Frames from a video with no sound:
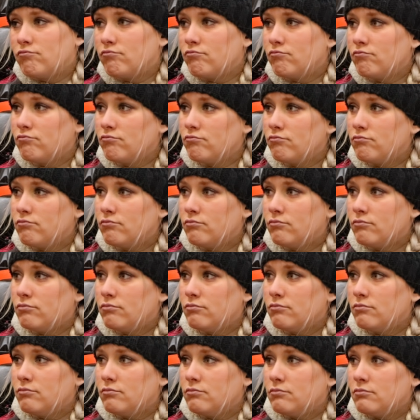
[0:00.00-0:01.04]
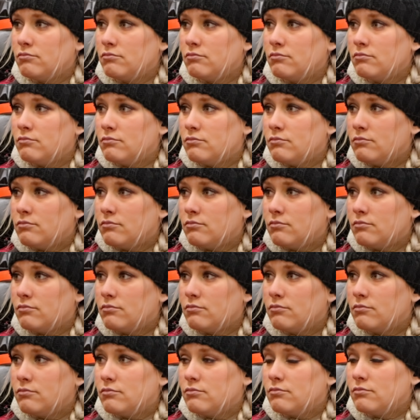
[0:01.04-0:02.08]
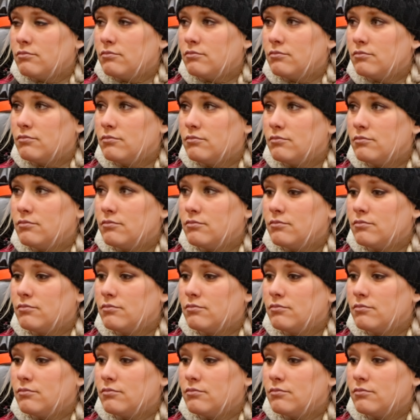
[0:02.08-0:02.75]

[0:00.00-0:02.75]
[no speech]